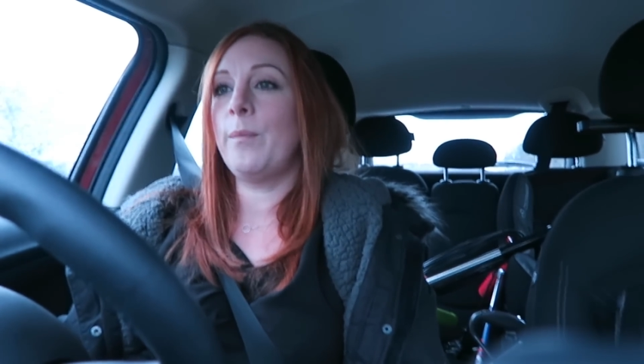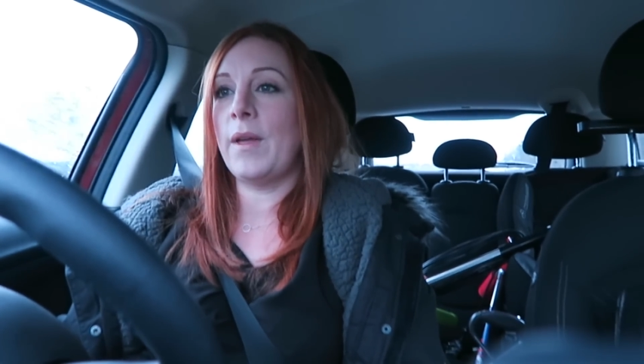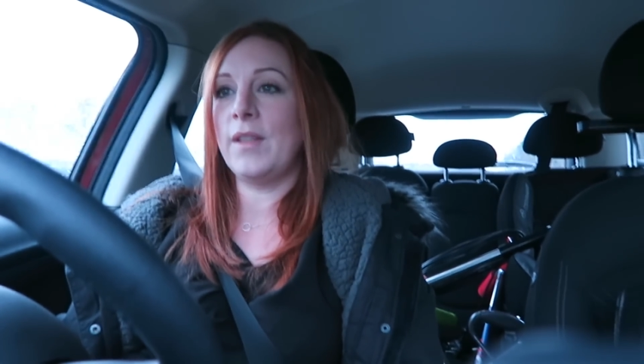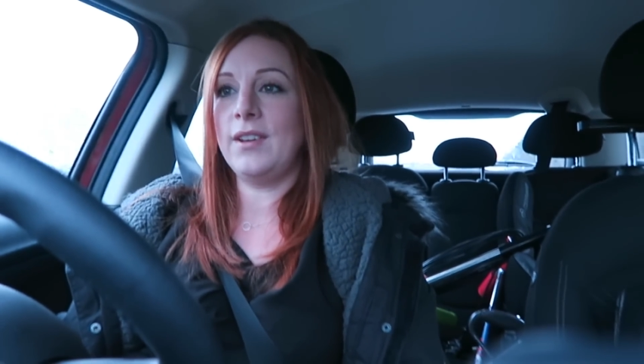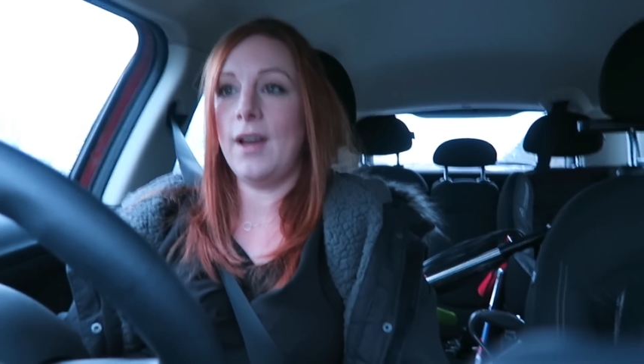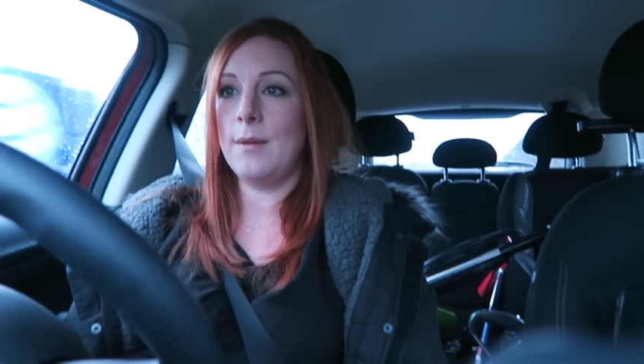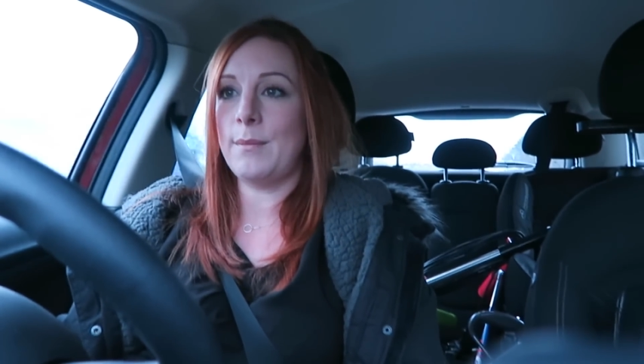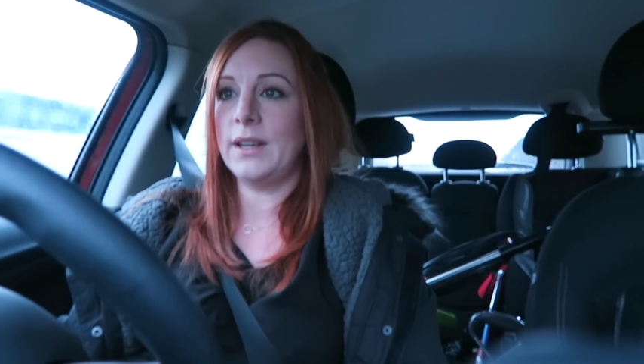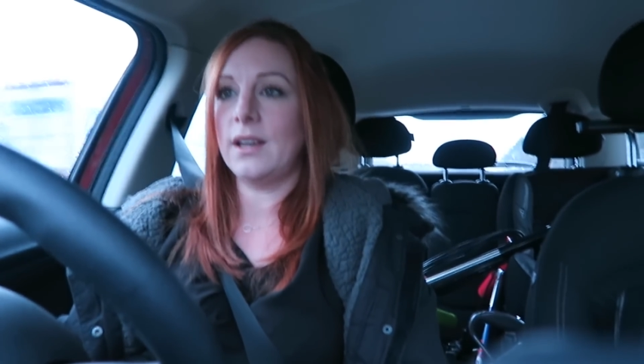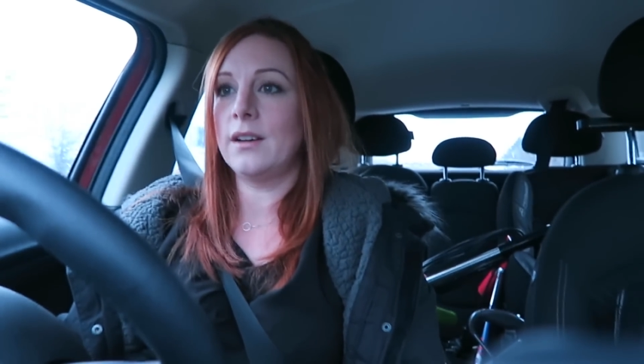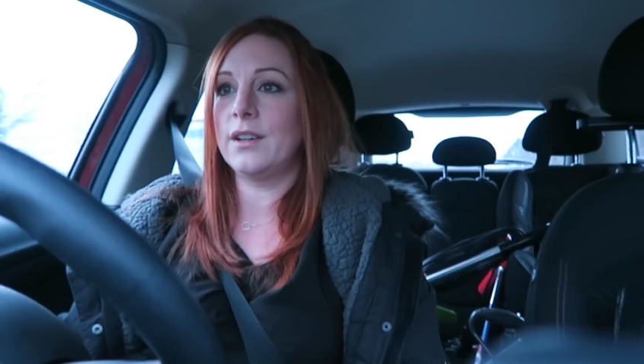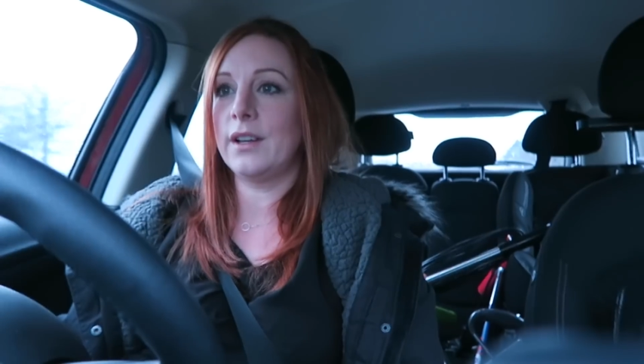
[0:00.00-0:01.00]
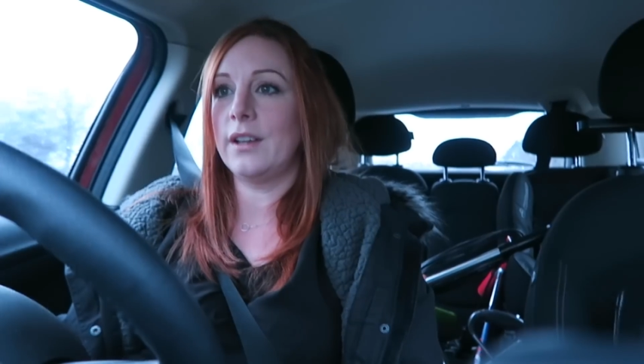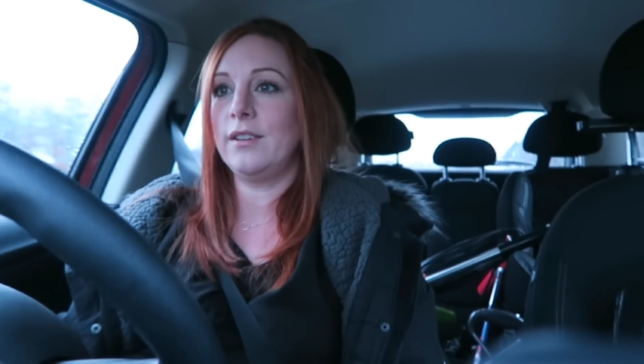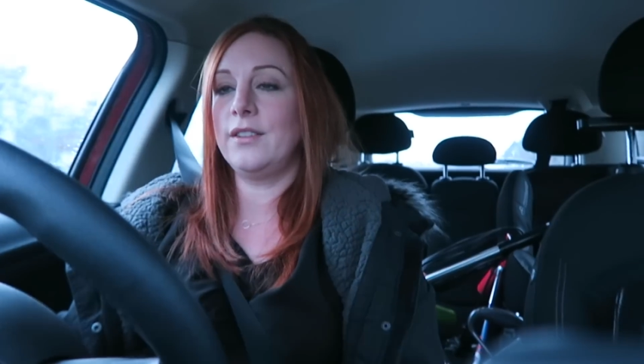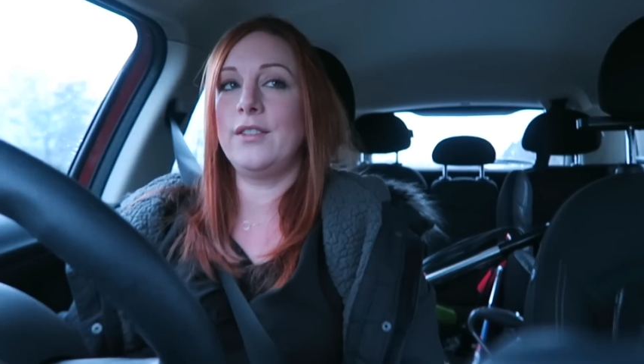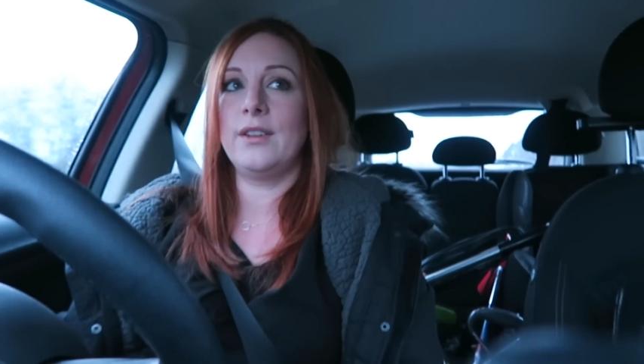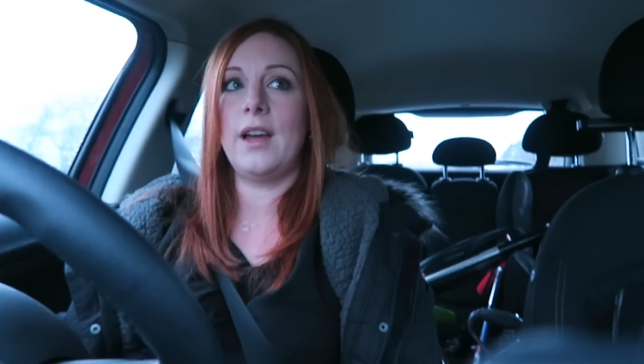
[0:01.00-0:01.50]
by the time my
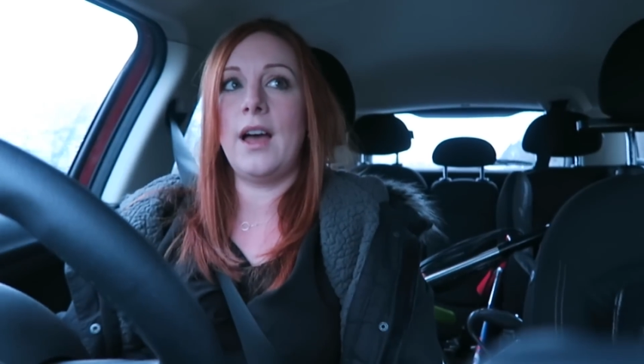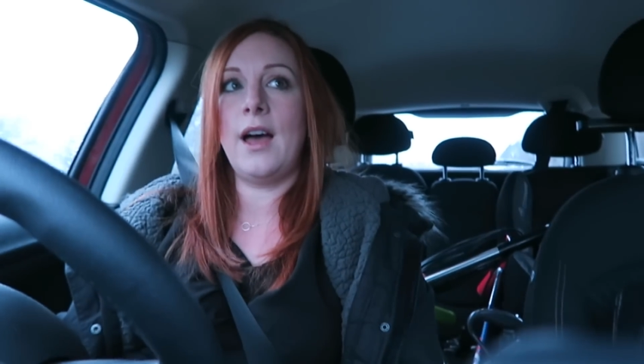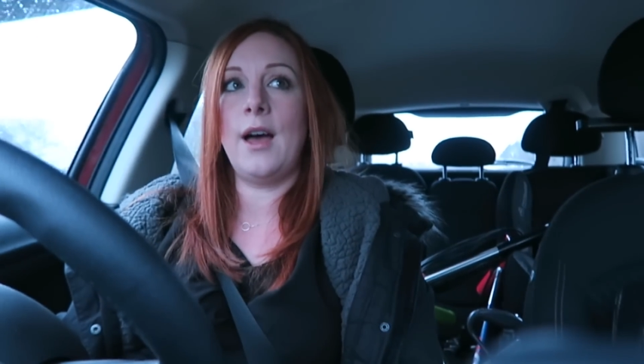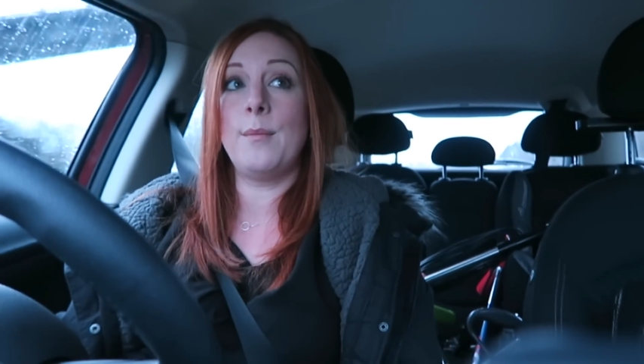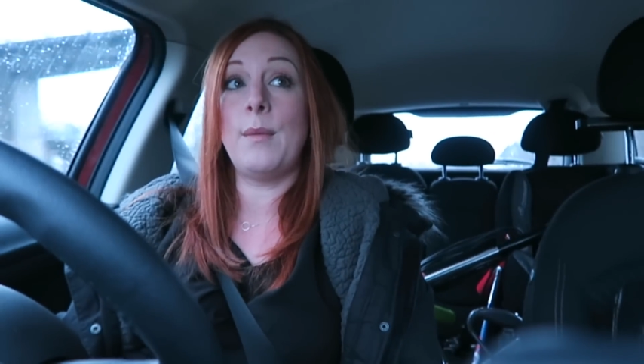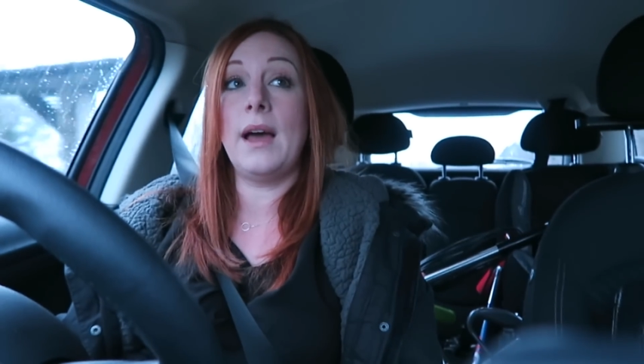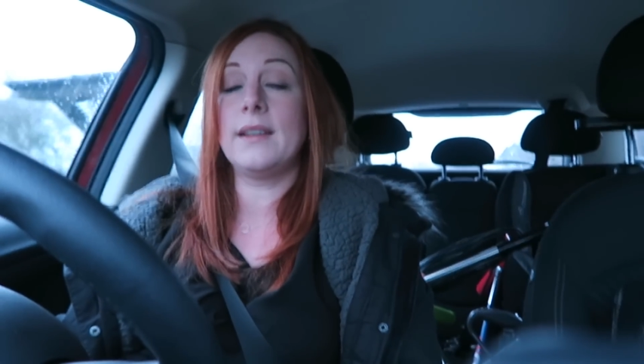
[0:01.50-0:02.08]
youngest um,